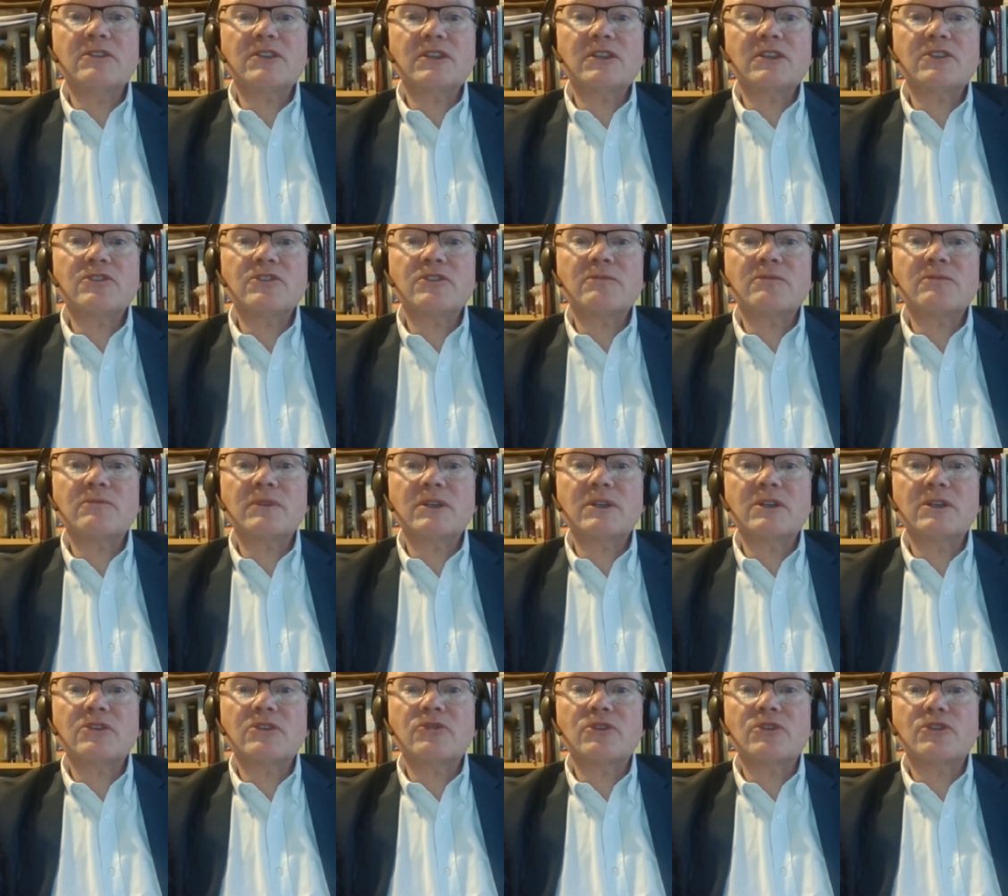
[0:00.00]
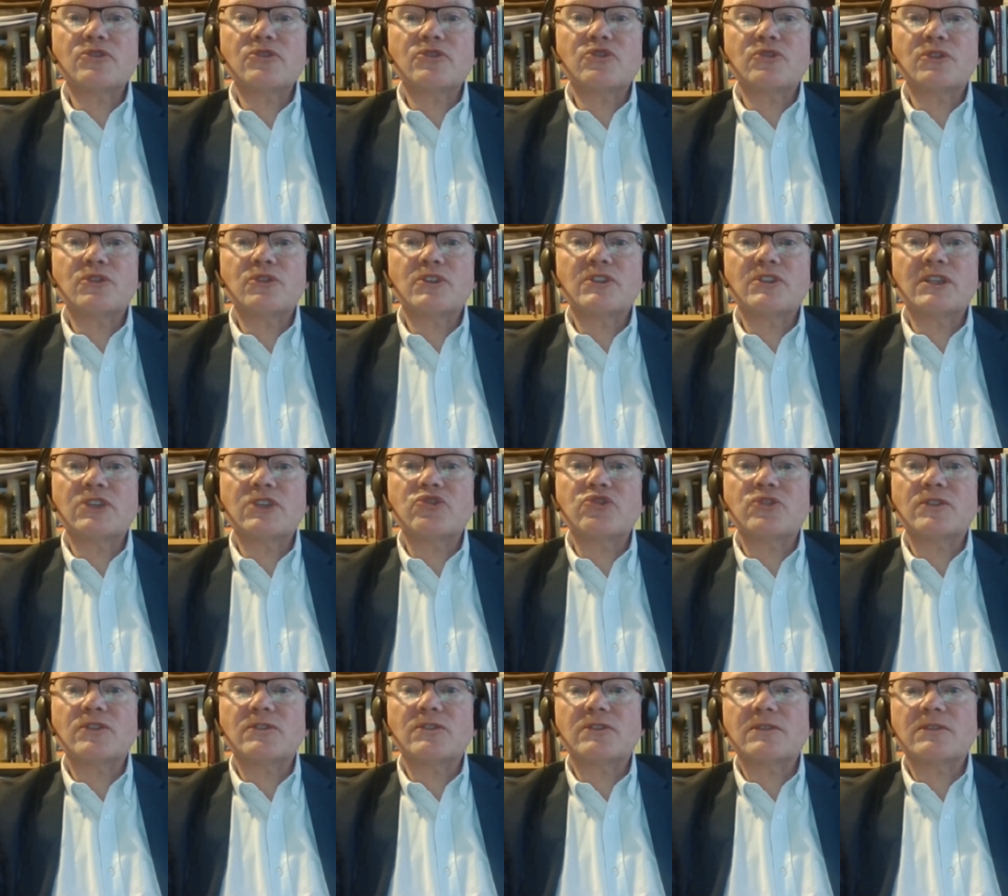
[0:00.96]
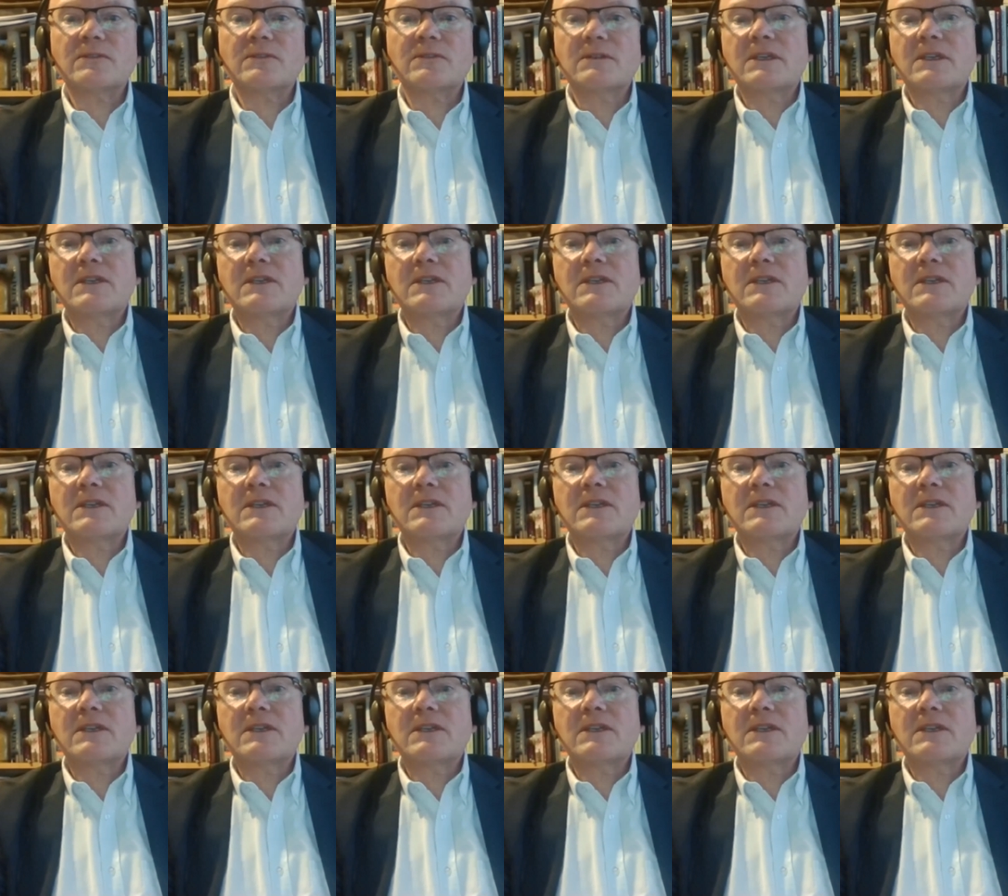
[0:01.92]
system across jurisdictions.